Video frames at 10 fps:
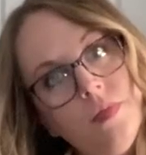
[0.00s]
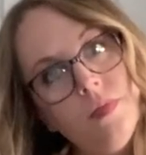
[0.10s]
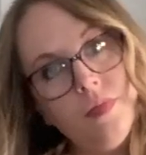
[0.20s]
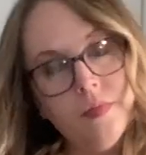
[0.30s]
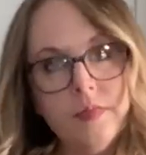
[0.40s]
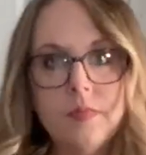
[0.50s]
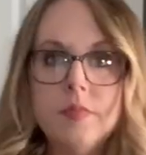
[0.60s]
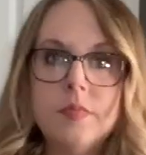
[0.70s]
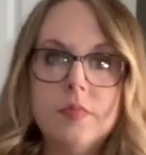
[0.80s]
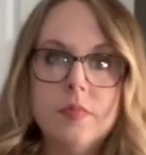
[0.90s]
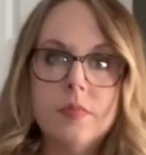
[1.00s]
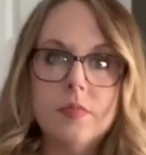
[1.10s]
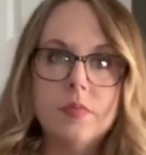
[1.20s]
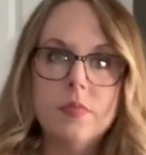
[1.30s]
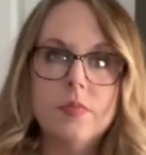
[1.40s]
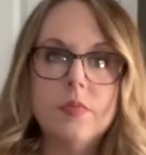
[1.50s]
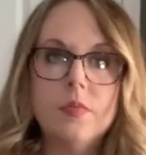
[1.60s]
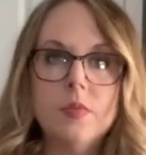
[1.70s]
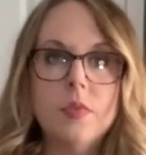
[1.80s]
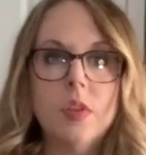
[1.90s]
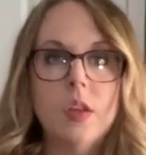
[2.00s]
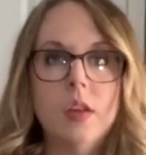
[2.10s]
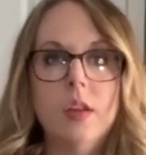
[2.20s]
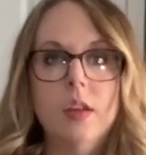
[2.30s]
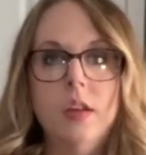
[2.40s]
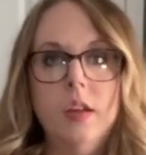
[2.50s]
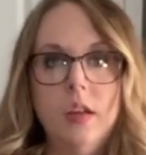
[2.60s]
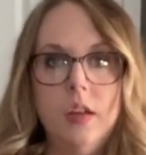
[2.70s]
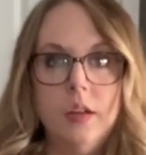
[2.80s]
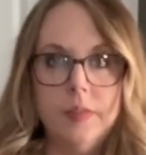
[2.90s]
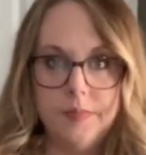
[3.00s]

Nobody speaks.